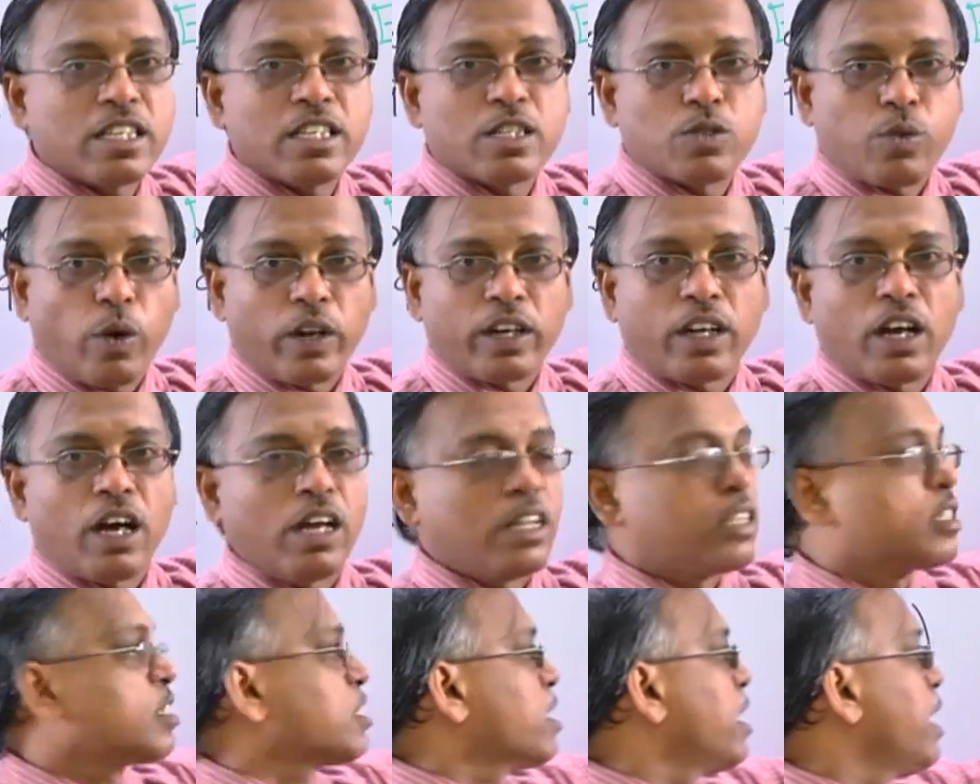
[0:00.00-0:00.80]
is one
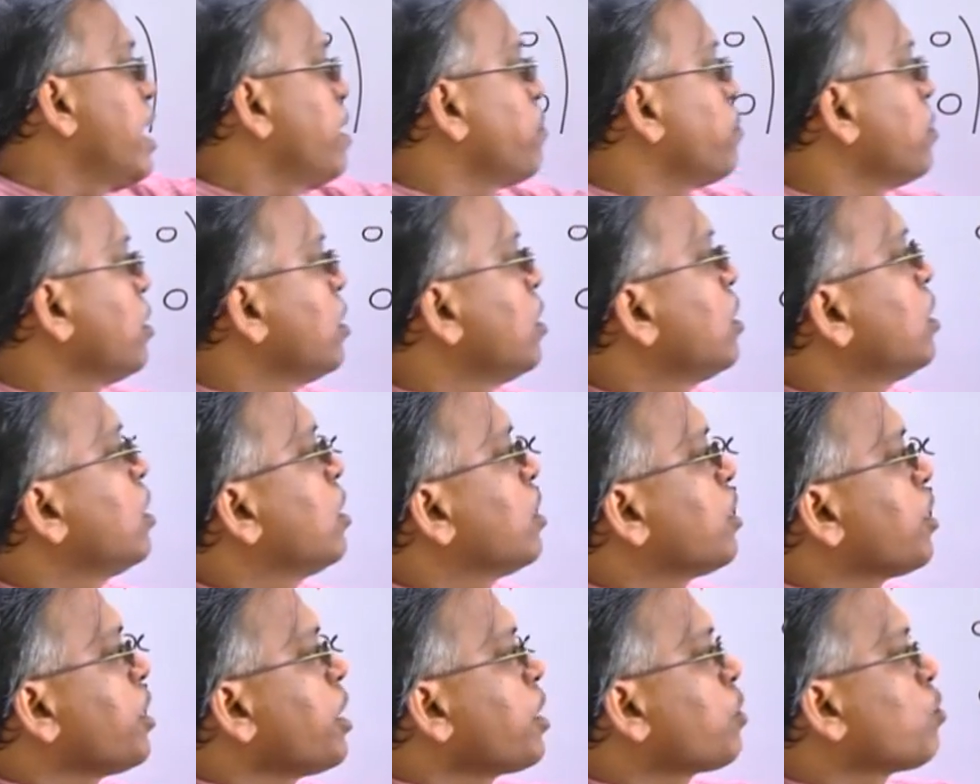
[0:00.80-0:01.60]
concept.
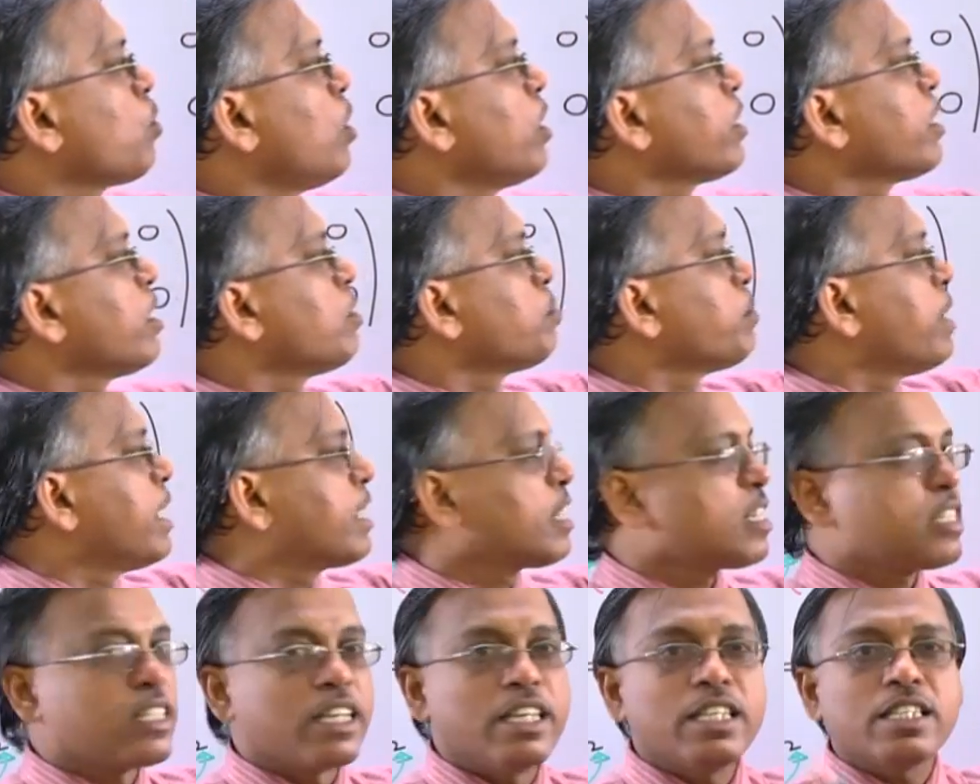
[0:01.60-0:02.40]
Equality of
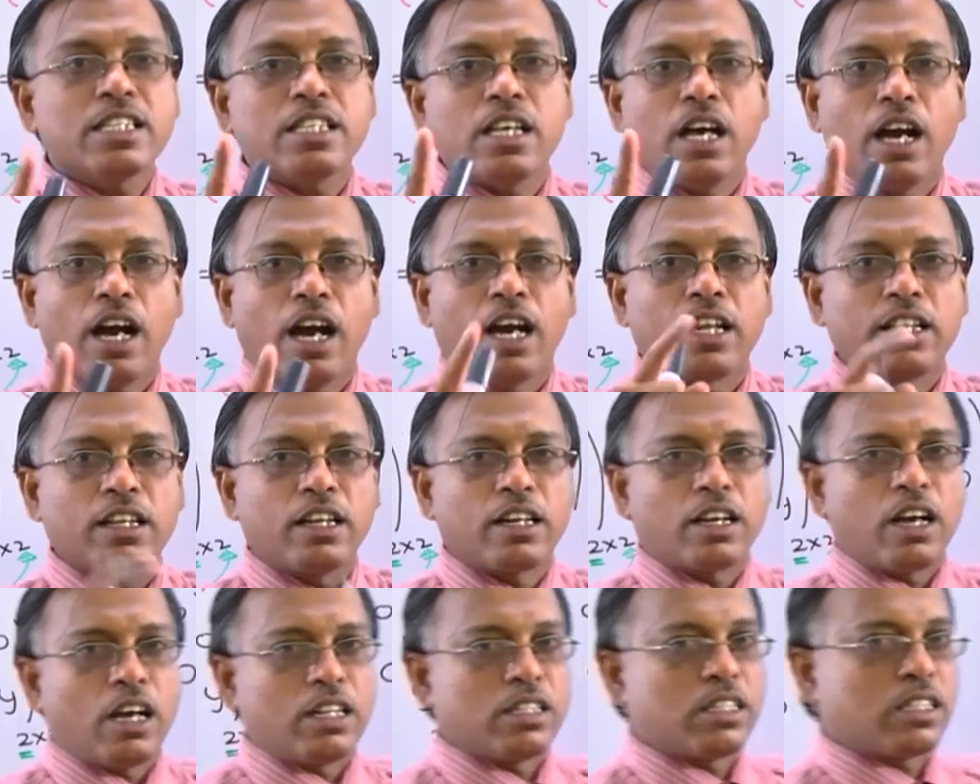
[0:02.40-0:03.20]
matrix is
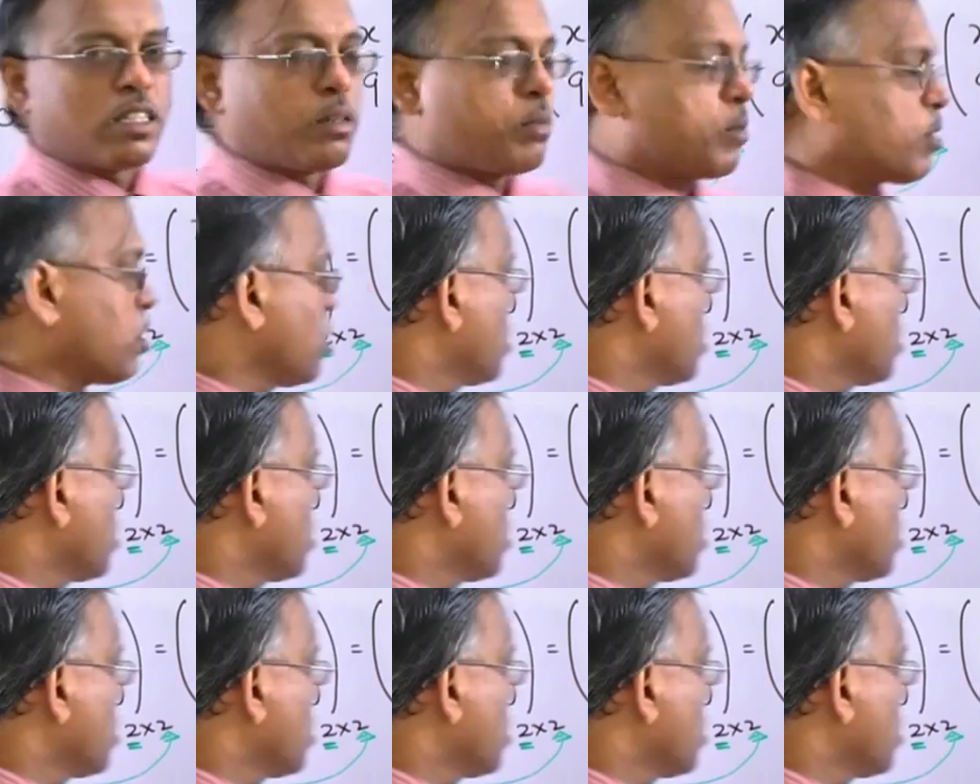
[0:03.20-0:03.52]
another concept.